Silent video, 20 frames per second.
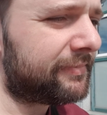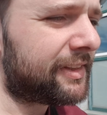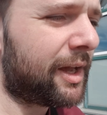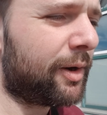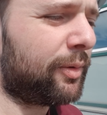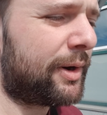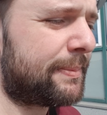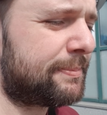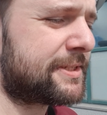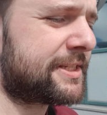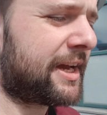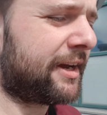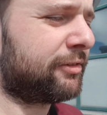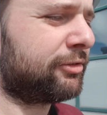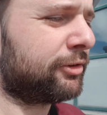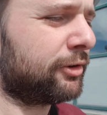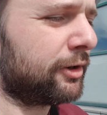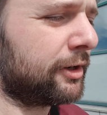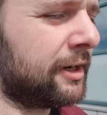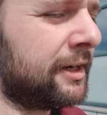website
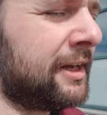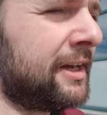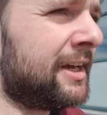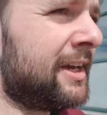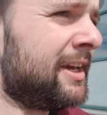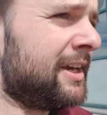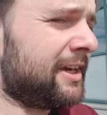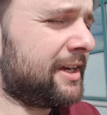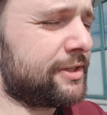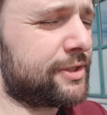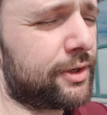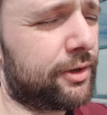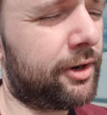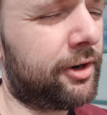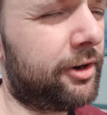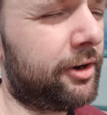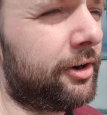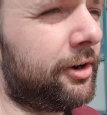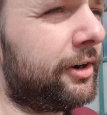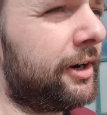for his or
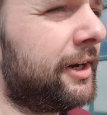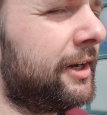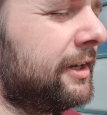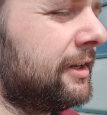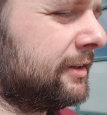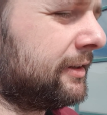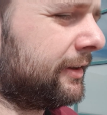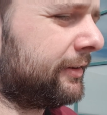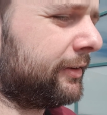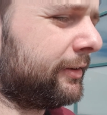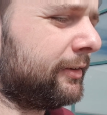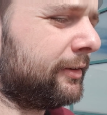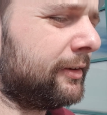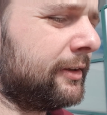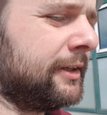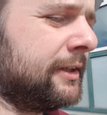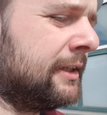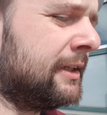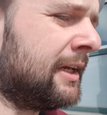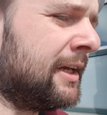her
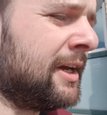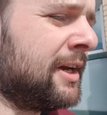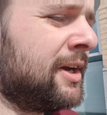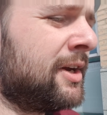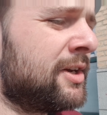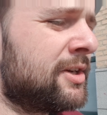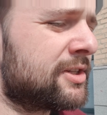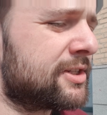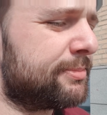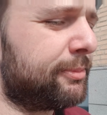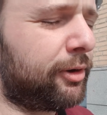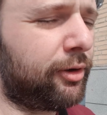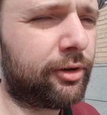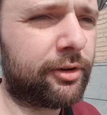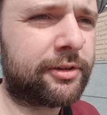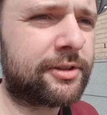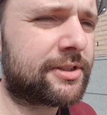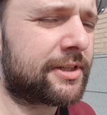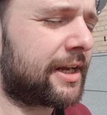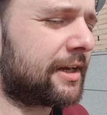little
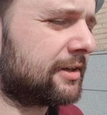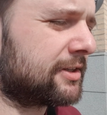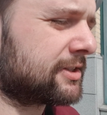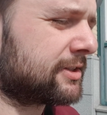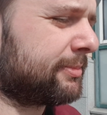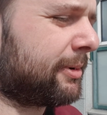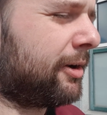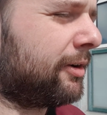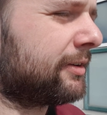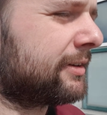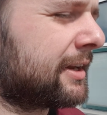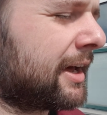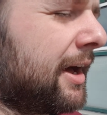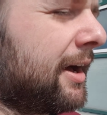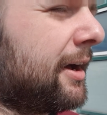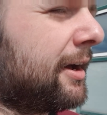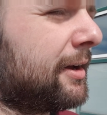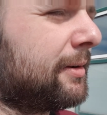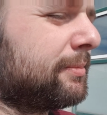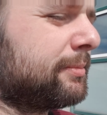small, small
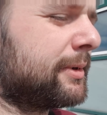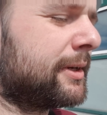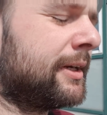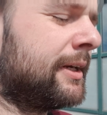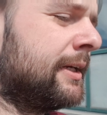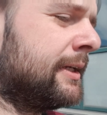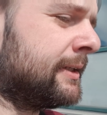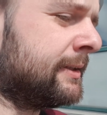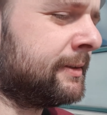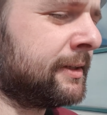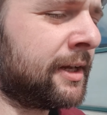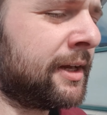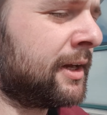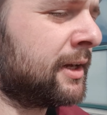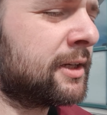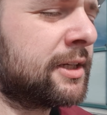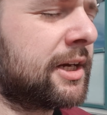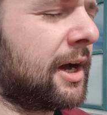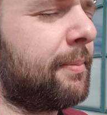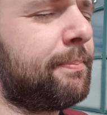time
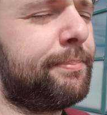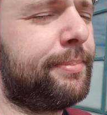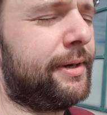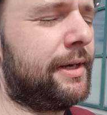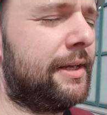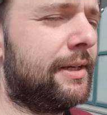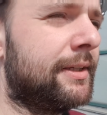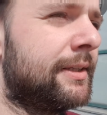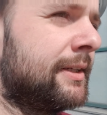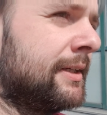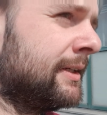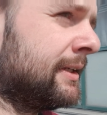company.